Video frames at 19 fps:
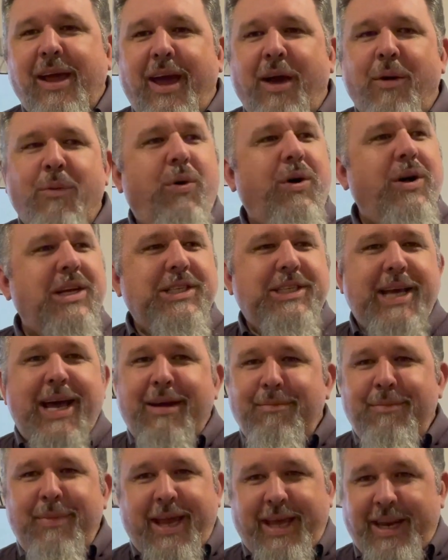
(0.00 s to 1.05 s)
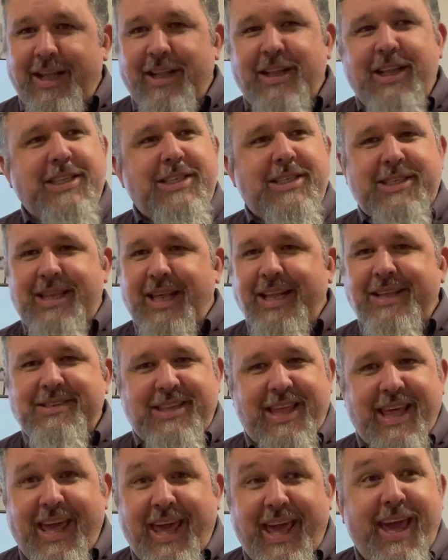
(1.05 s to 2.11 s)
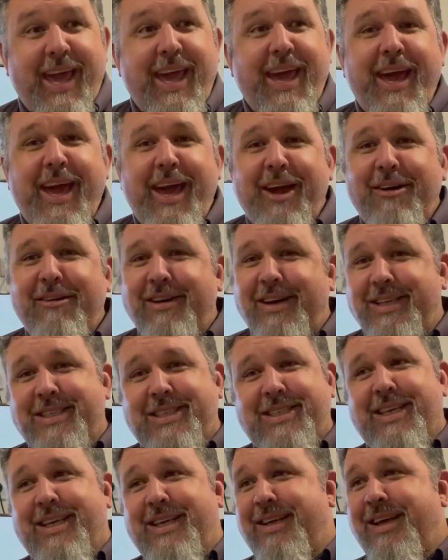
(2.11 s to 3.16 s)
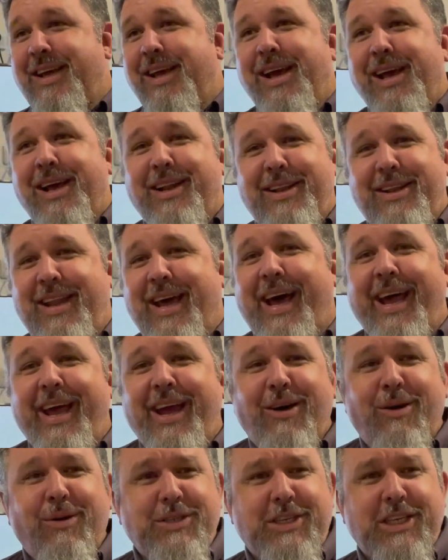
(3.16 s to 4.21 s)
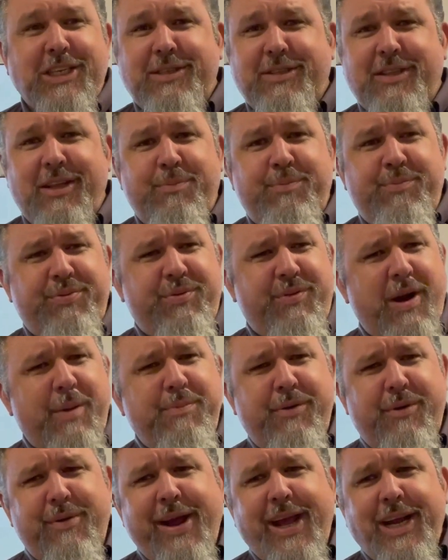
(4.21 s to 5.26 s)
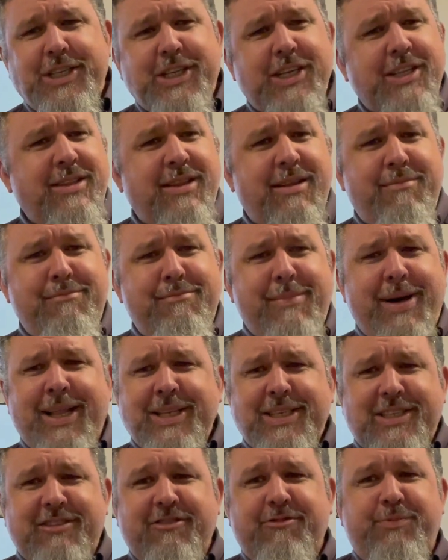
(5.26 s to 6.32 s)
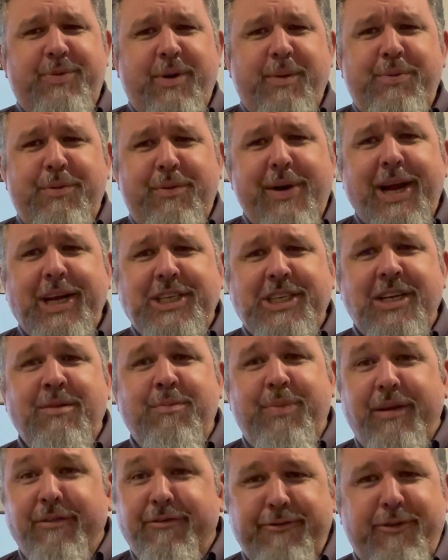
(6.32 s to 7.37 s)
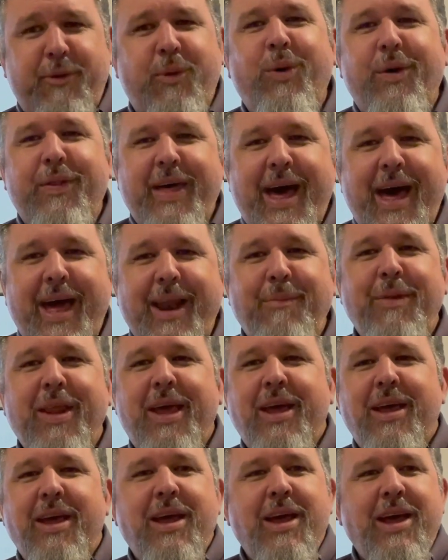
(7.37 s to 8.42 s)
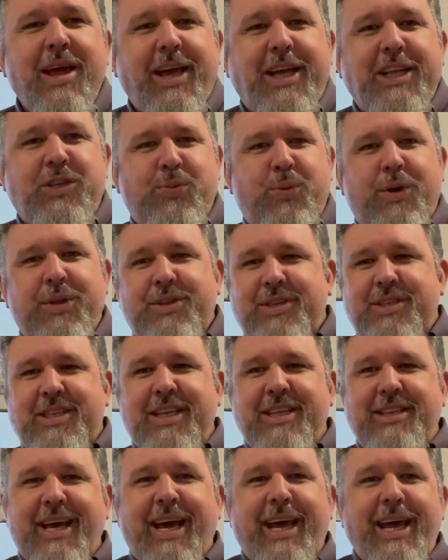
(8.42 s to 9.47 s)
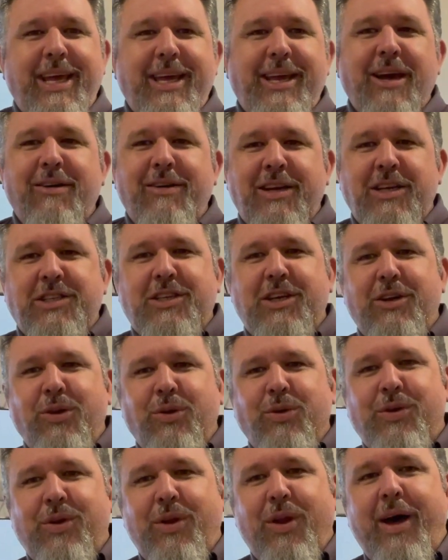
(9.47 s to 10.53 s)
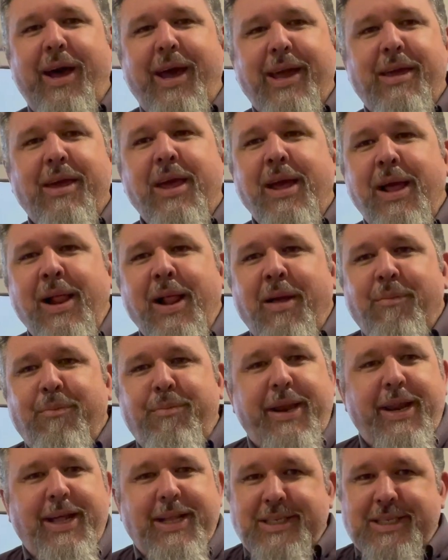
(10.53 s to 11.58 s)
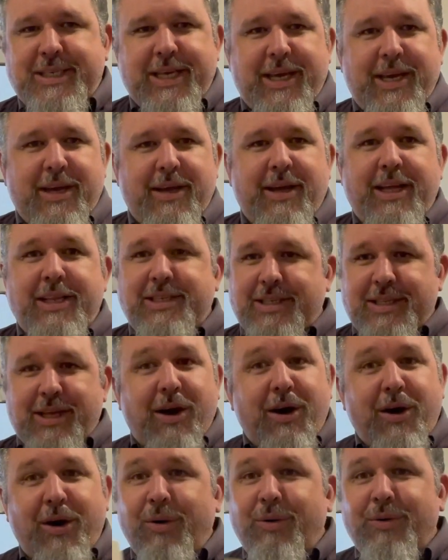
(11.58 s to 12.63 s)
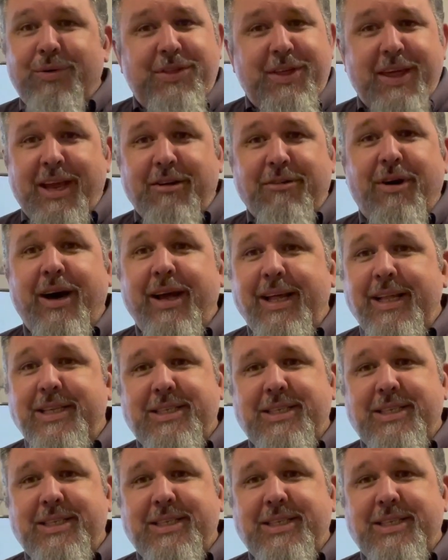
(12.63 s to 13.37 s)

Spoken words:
And what does that mean? It's the hair, it's the nails, it's the preparation, the months of preparation before that. It's what's the day going to look like, but it's the whole thing, right?